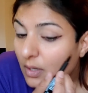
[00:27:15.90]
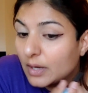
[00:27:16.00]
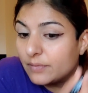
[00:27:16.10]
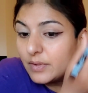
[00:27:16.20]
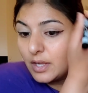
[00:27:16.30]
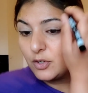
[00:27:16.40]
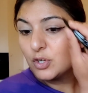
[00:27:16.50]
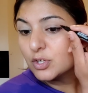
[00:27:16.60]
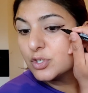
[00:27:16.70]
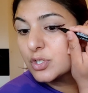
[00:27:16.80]
And then you
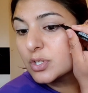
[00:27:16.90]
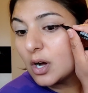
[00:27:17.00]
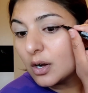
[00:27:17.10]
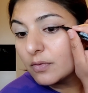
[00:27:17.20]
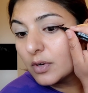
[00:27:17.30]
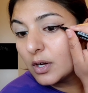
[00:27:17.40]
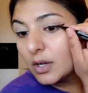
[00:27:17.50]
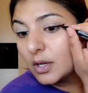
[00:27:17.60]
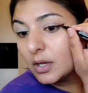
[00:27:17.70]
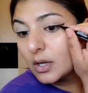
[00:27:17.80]
can just kind of
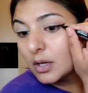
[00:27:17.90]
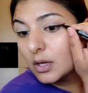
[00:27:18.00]
like